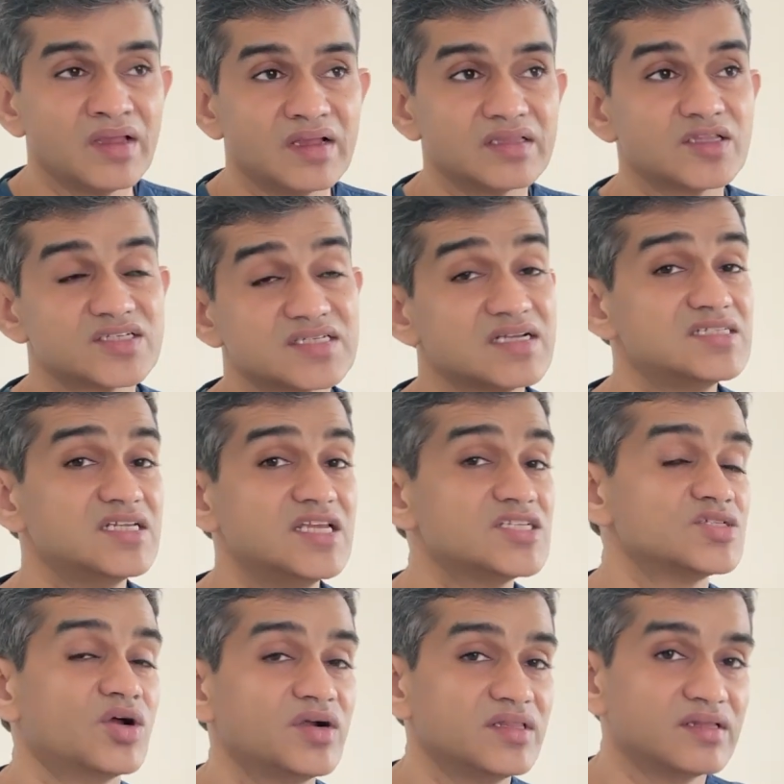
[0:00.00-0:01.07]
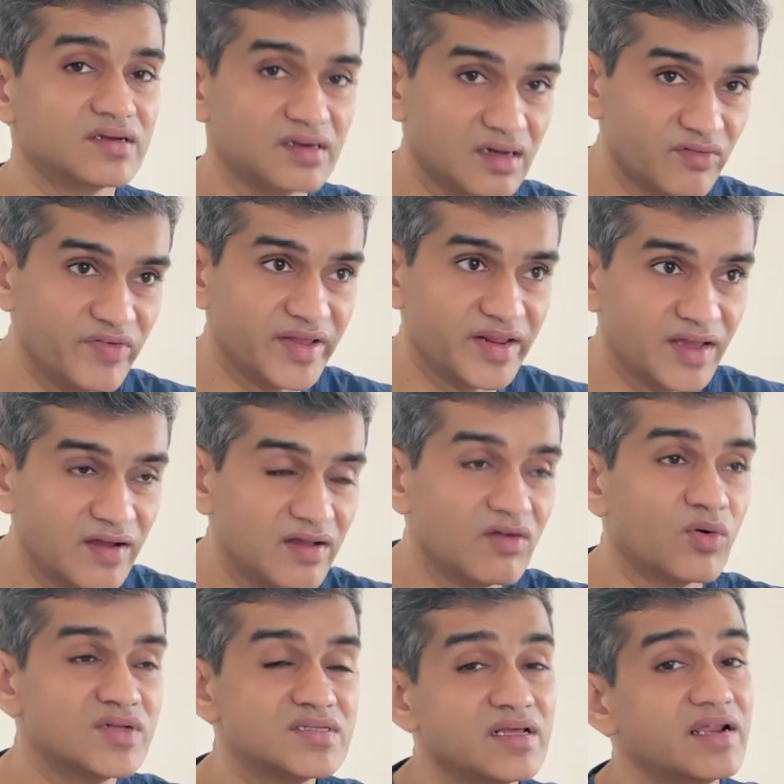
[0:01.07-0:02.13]
the surgery is not in that nerve area.
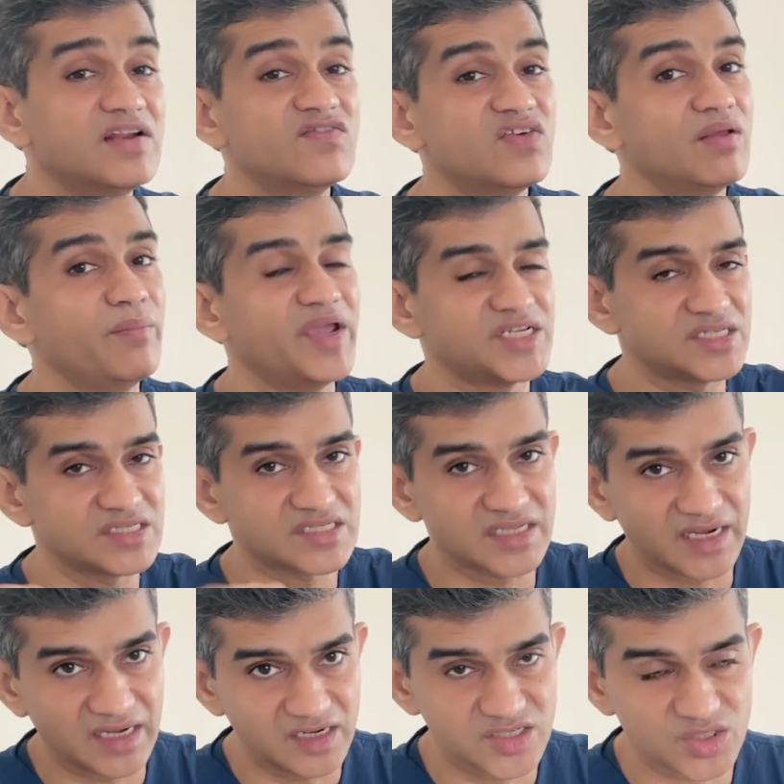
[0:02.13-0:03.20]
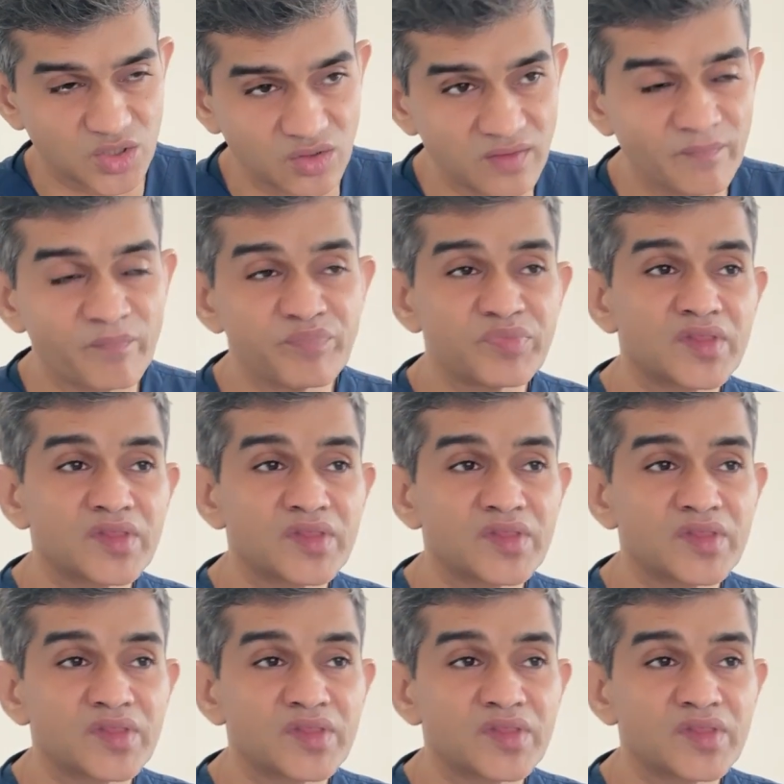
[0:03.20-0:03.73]
Once the inflammation settles down,